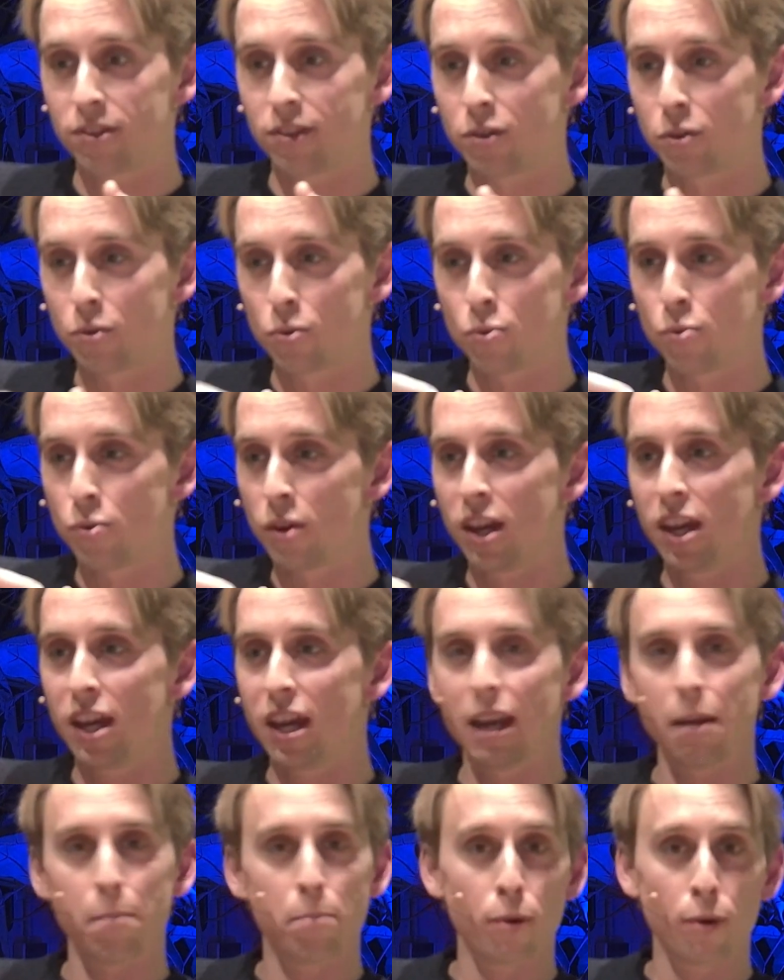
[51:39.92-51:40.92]
who
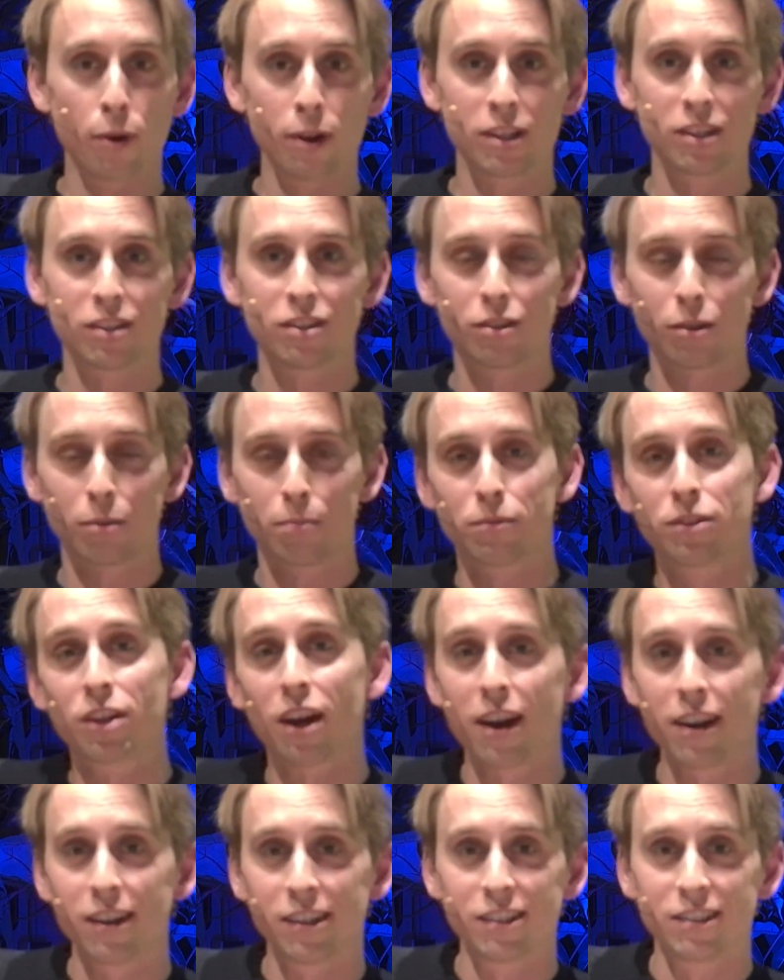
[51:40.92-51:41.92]
imported some
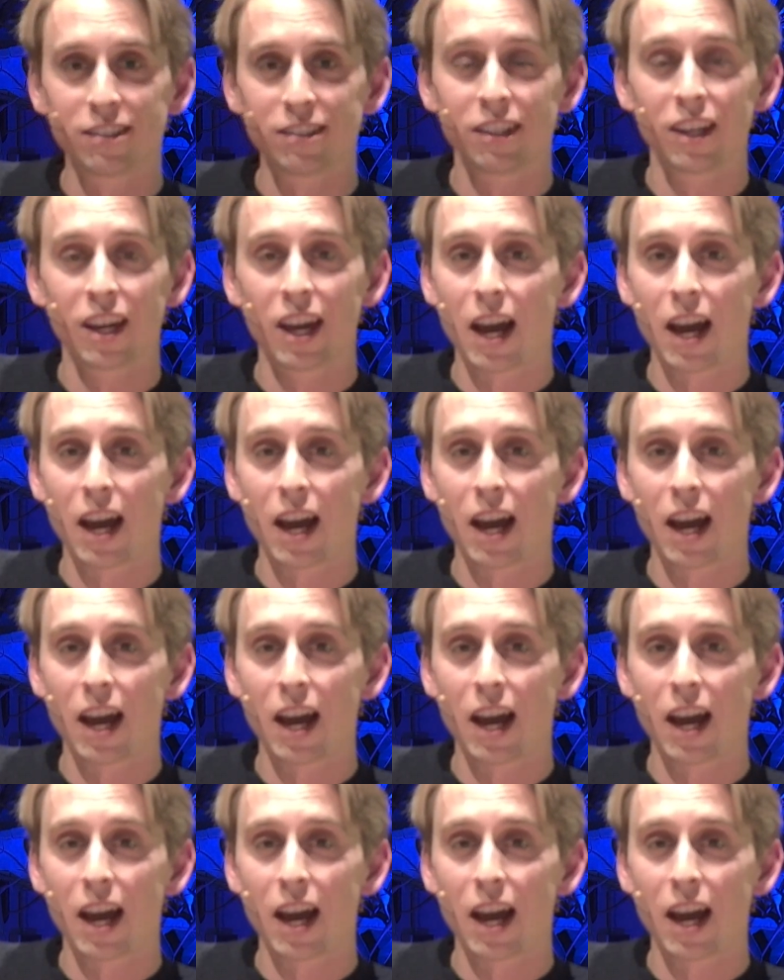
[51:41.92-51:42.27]
tires